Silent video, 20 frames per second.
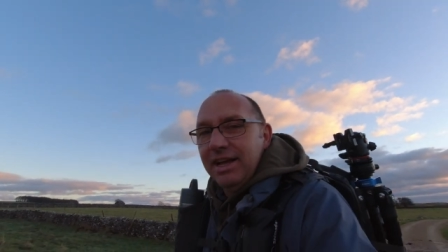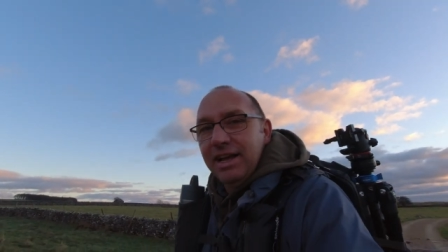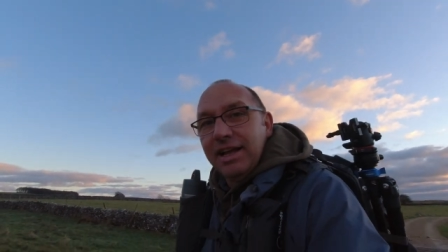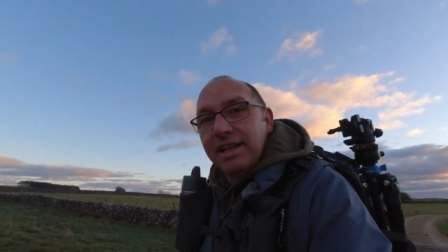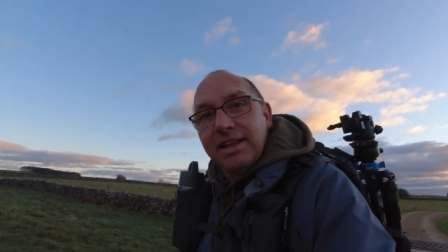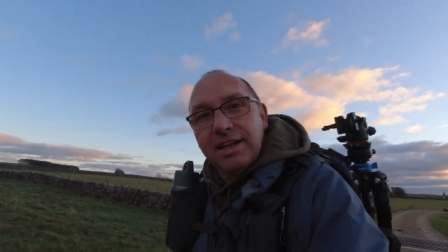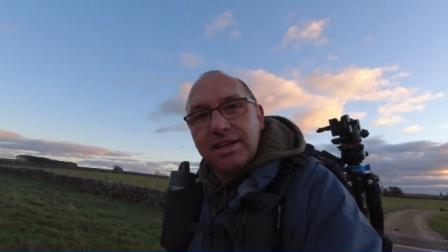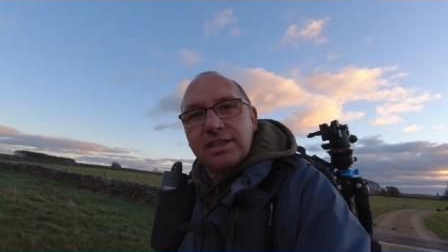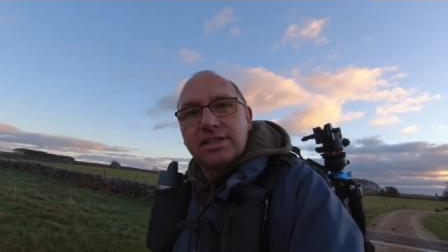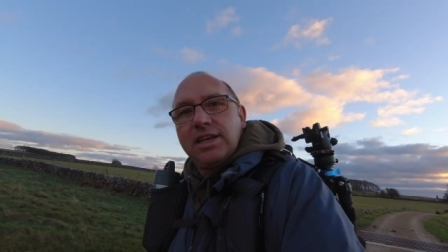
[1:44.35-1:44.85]

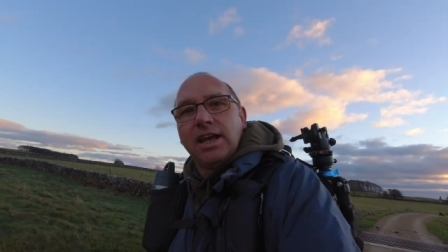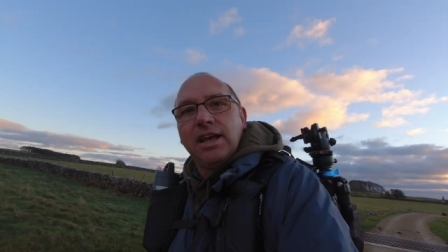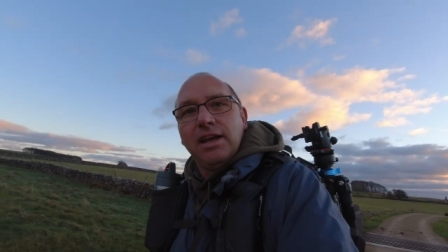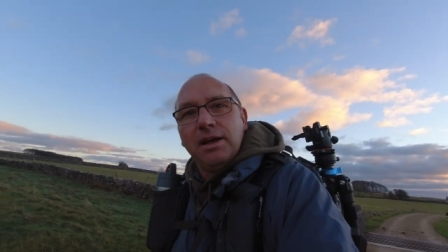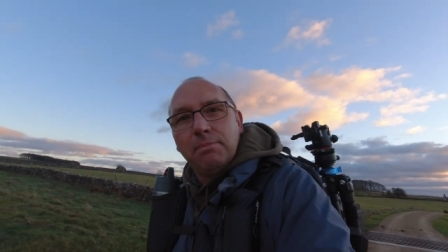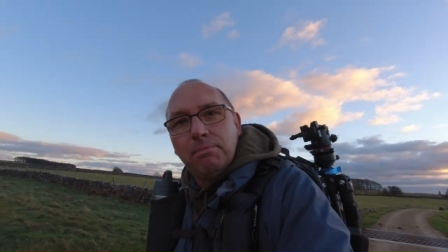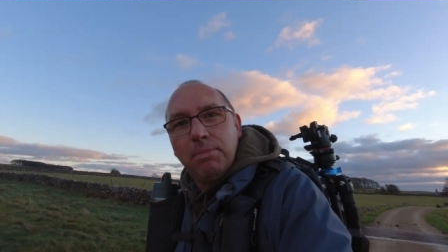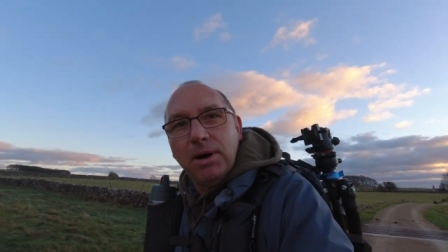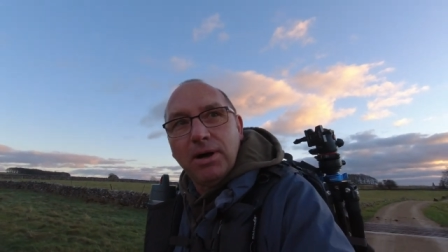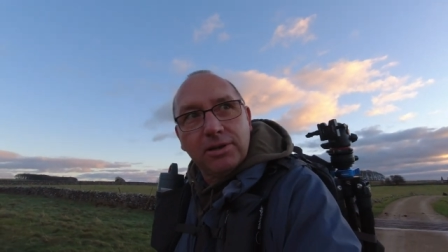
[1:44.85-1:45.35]
and that's
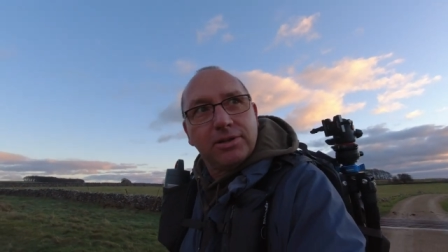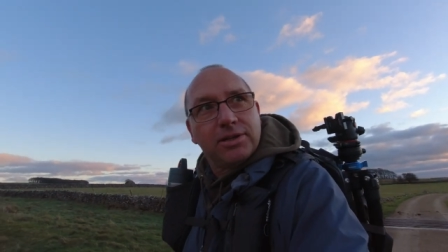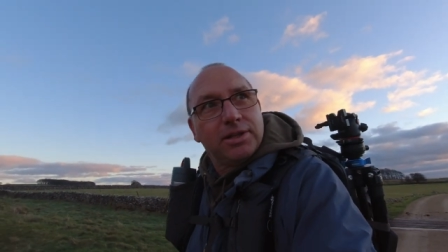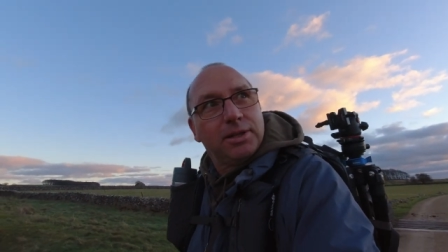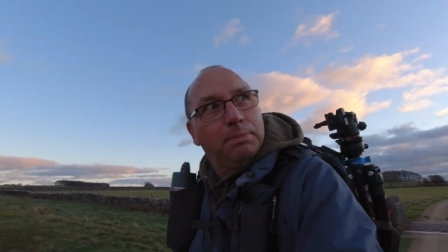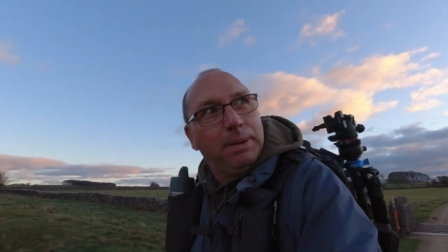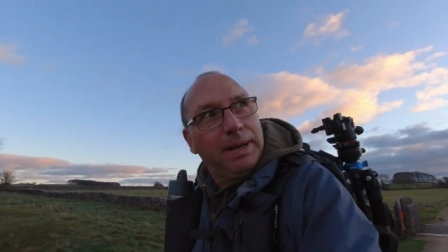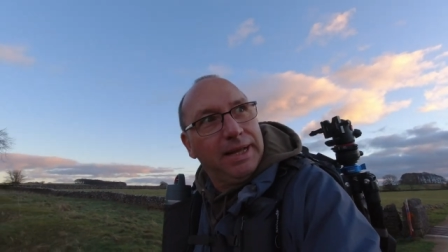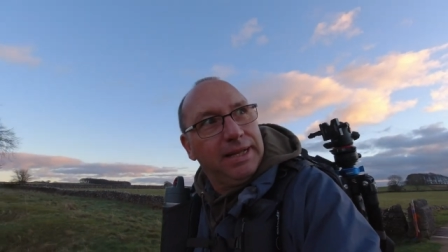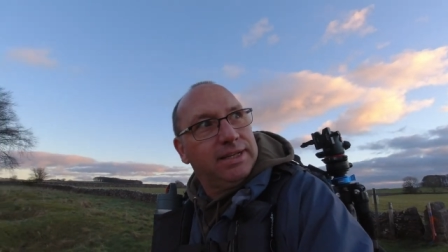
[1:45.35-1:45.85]
part of
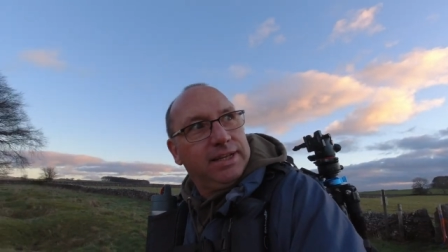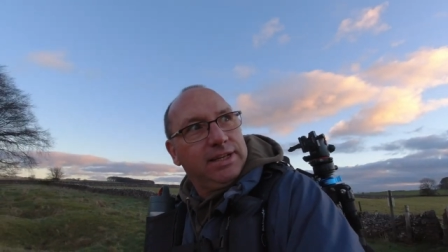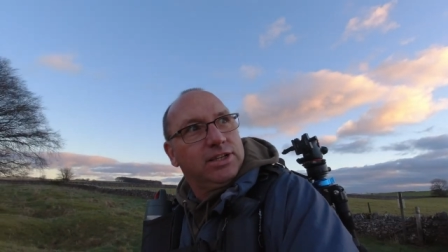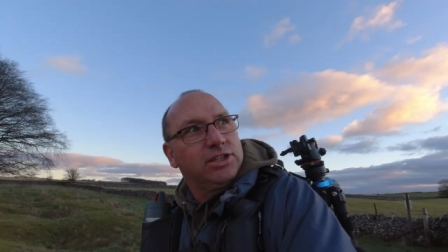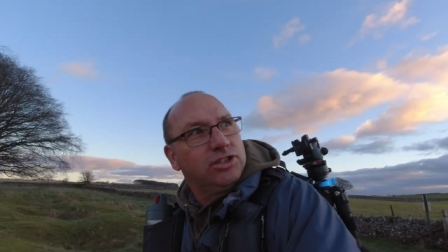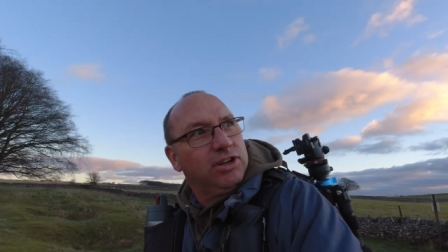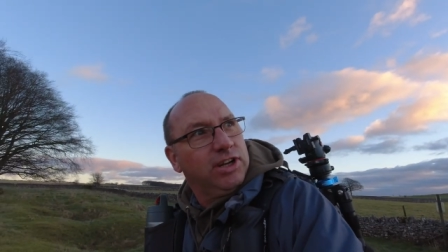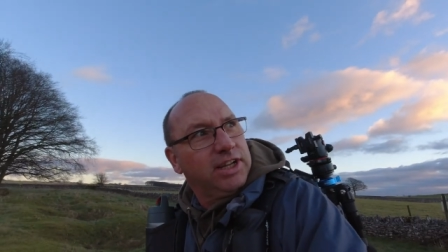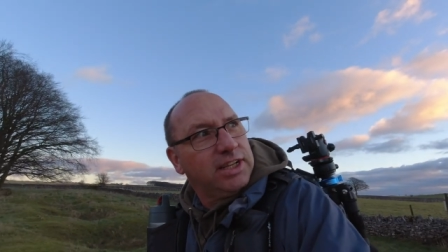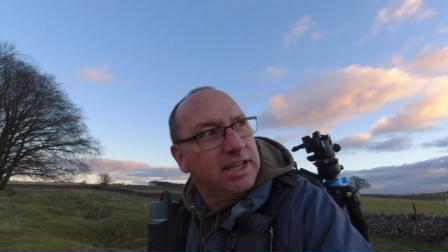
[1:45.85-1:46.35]
the Peak
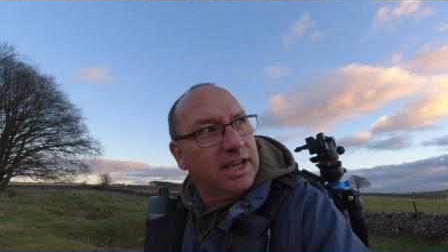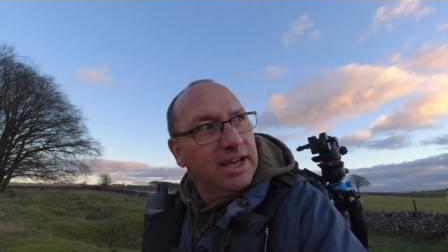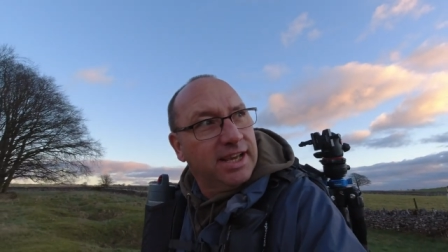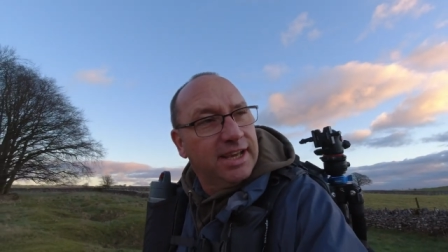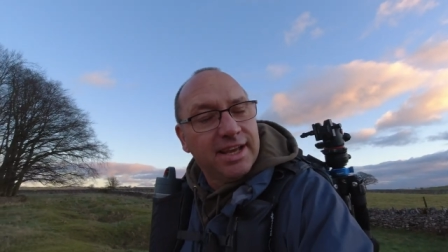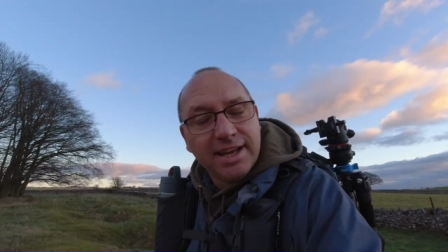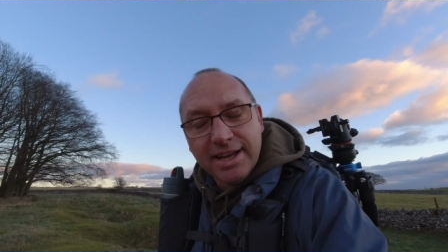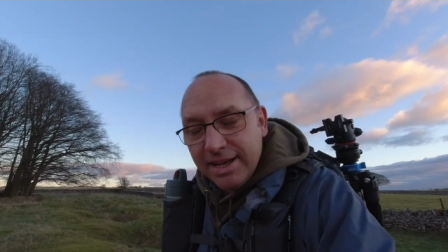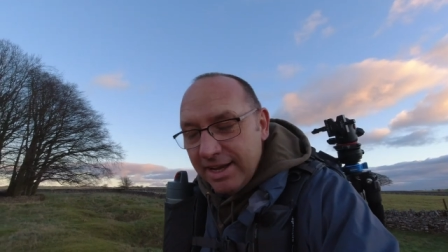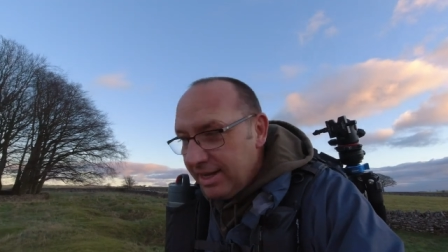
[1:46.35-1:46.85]
District,
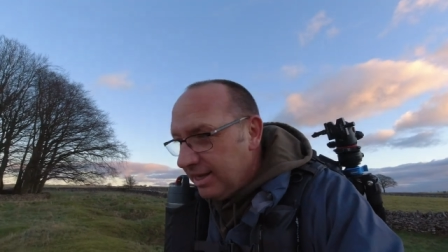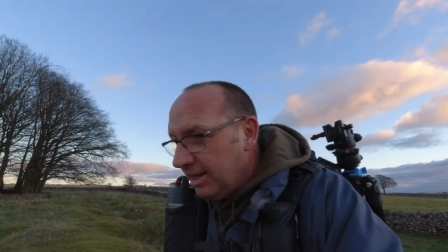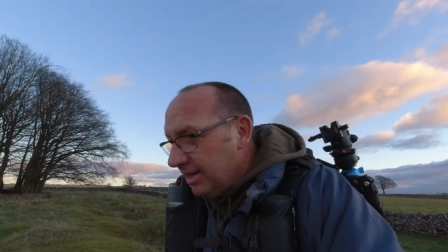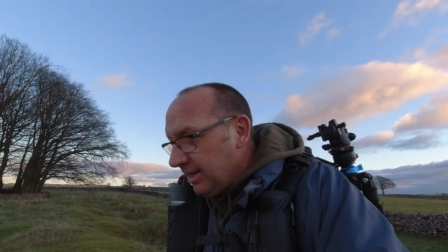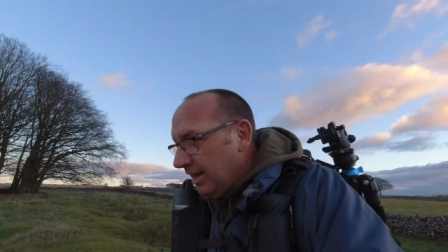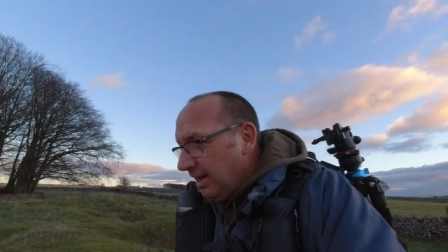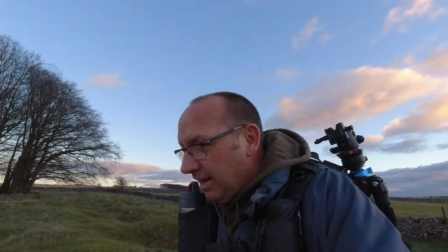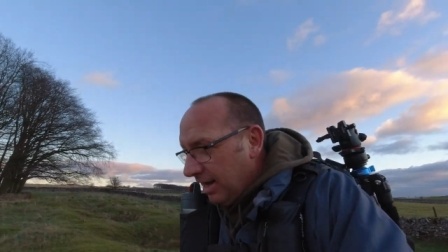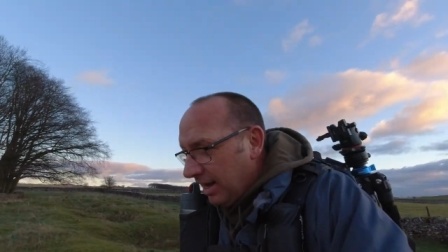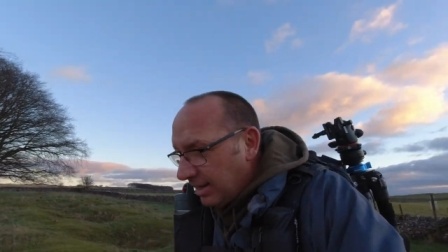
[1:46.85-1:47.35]

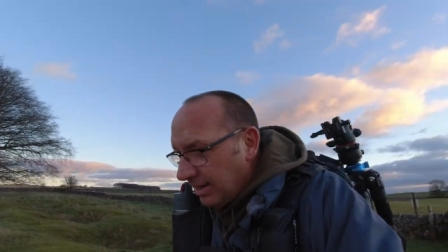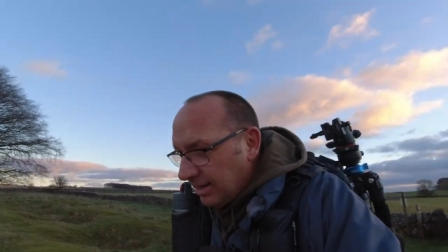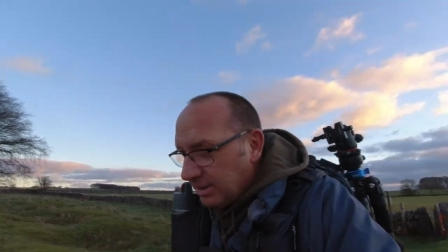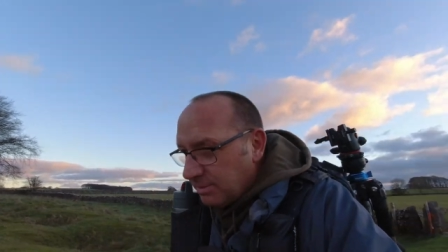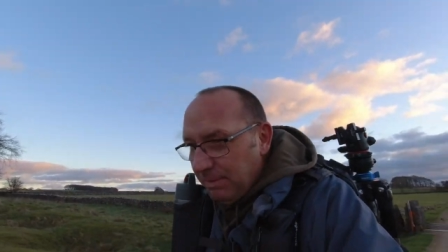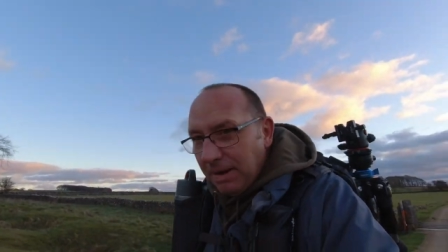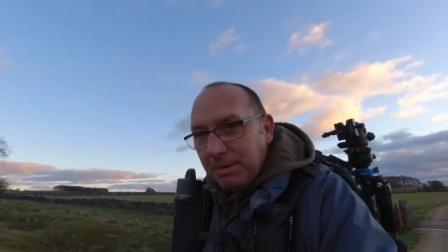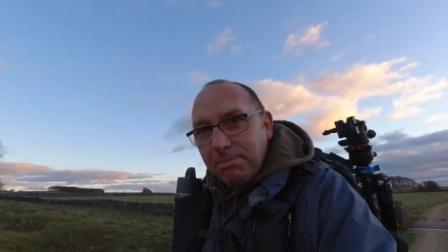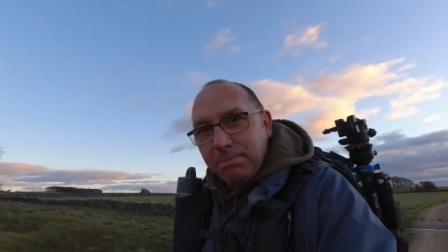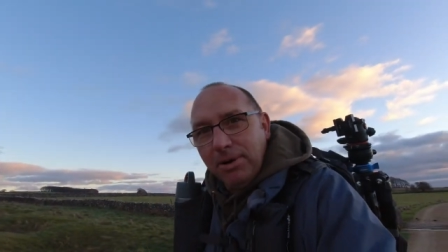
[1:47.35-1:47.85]
and
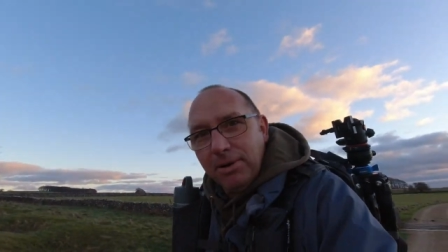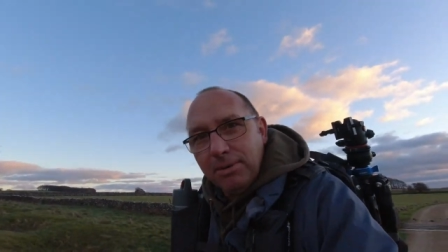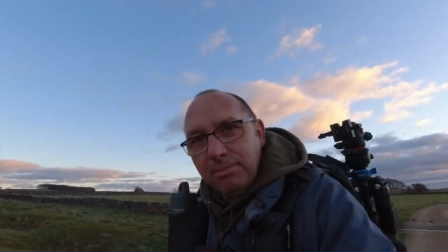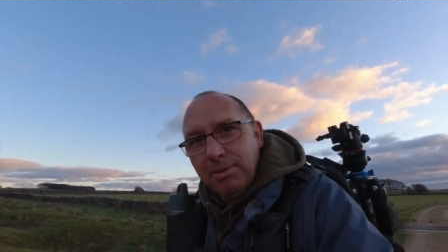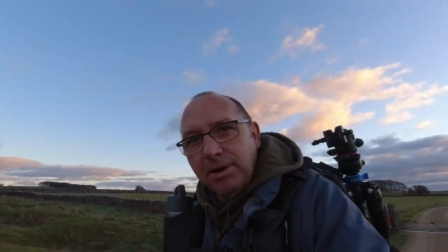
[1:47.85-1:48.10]
it's Magpie